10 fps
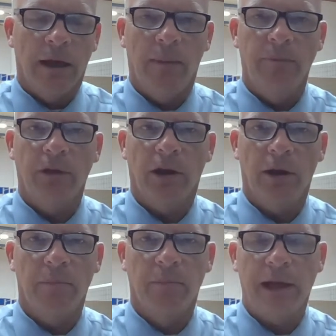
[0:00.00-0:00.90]

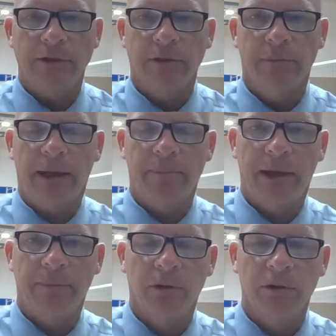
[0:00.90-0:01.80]
Our Got Your
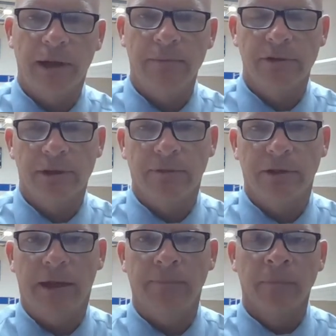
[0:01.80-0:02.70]
Backpack program is
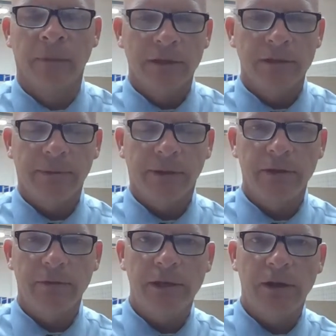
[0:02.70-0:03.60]
something that
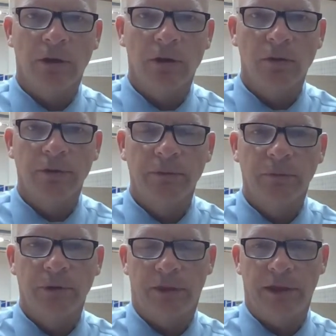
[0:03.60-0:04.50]
typically we hold
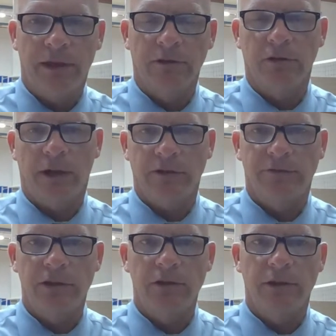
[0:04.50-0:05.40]
within
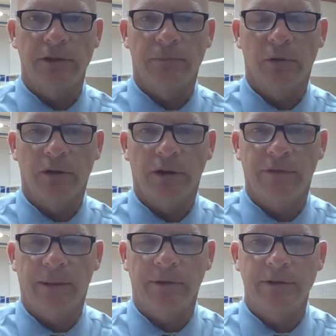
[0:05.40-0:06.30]
Crestview and support our
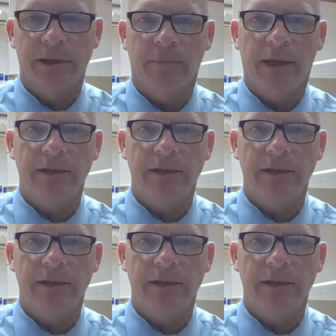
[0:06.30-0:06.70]
families that